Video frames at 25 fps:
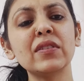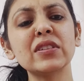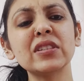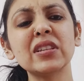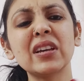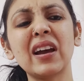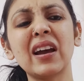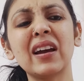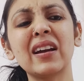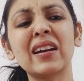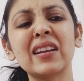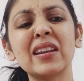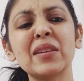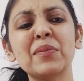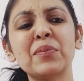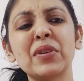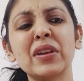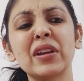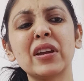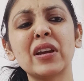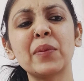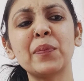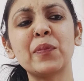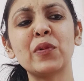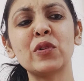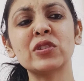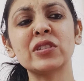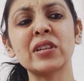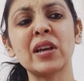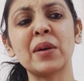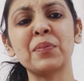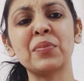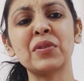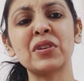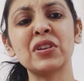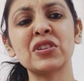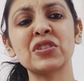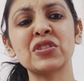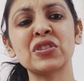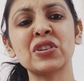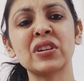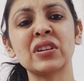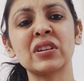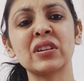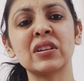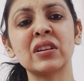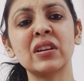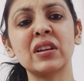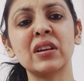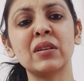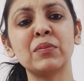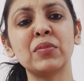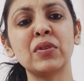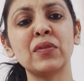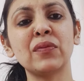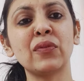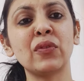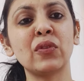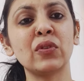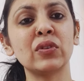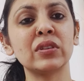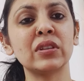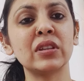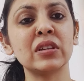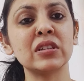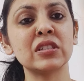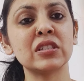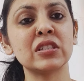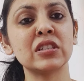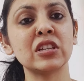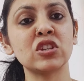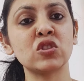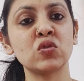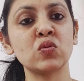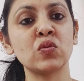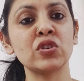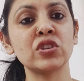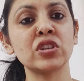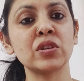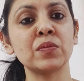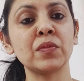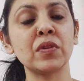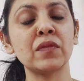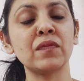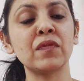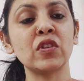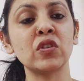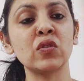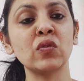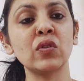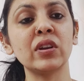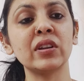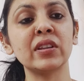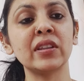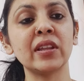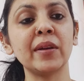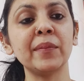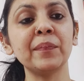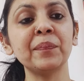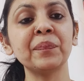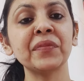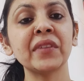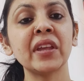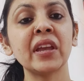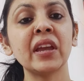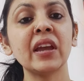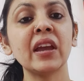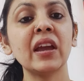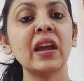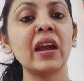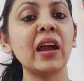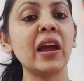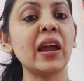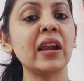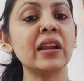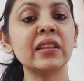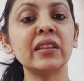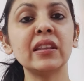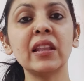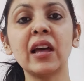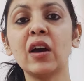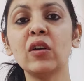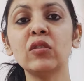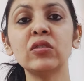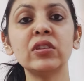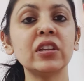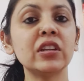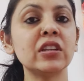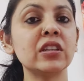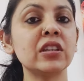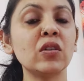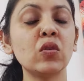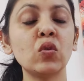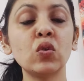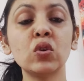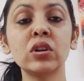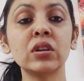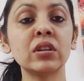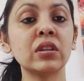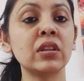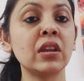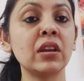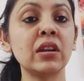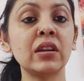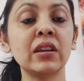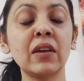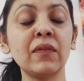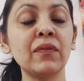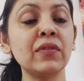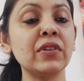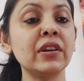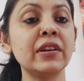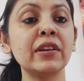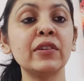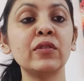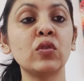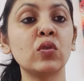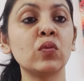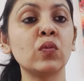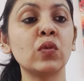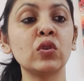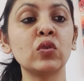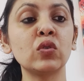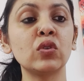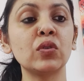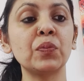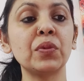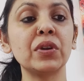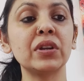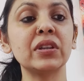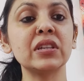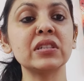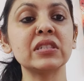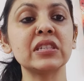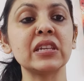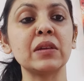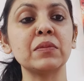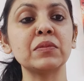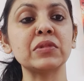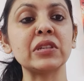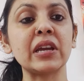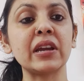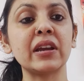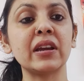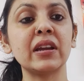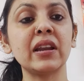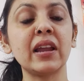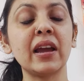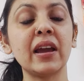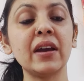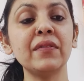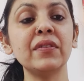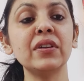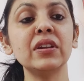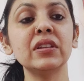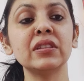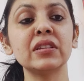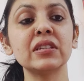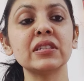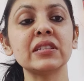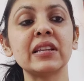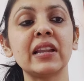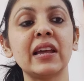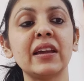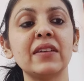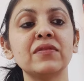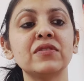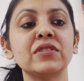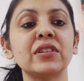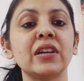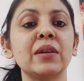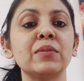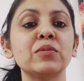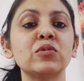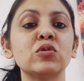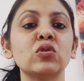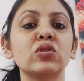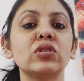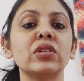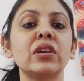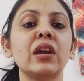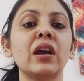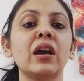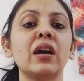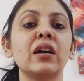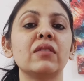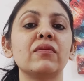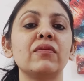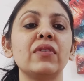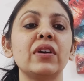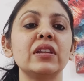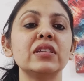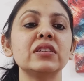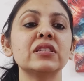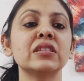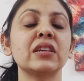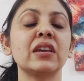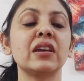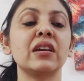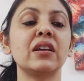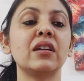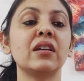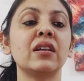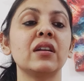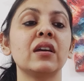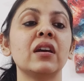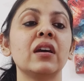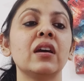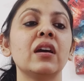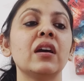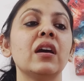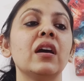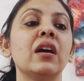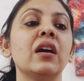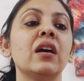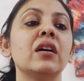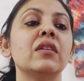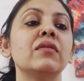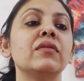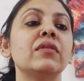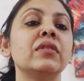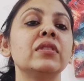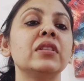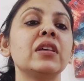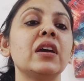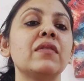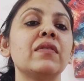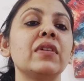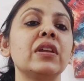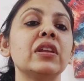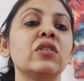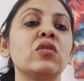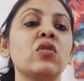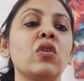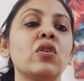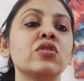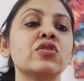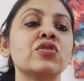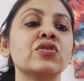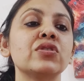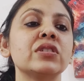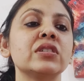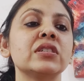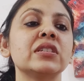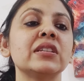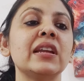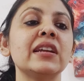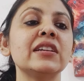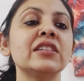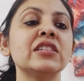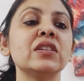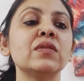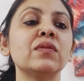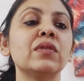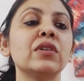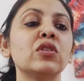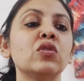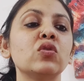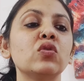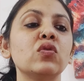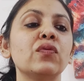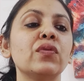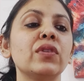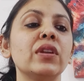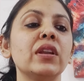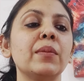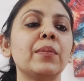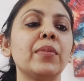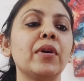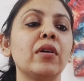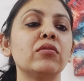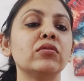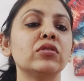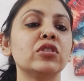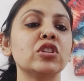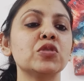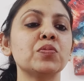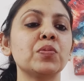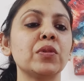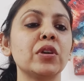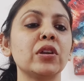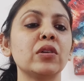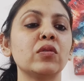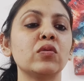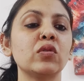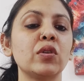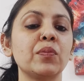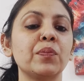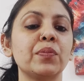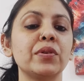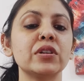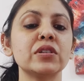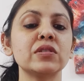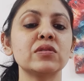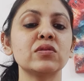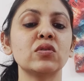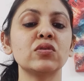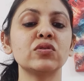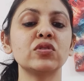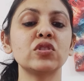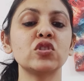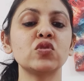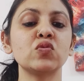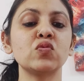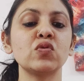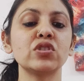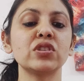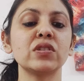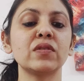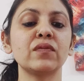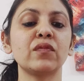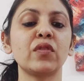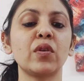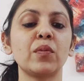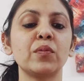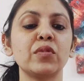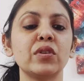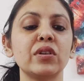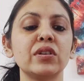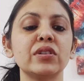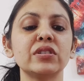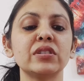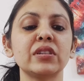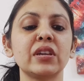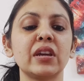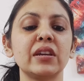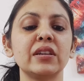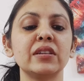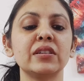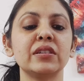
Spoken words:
ugly breakup or separation before this situation between you and them. And now they definitely don't want to repeat the same cycle ever in this lifetime. So they are very scared. They are very cautious. Let's see, what do you feel about this particular person or situation from your side,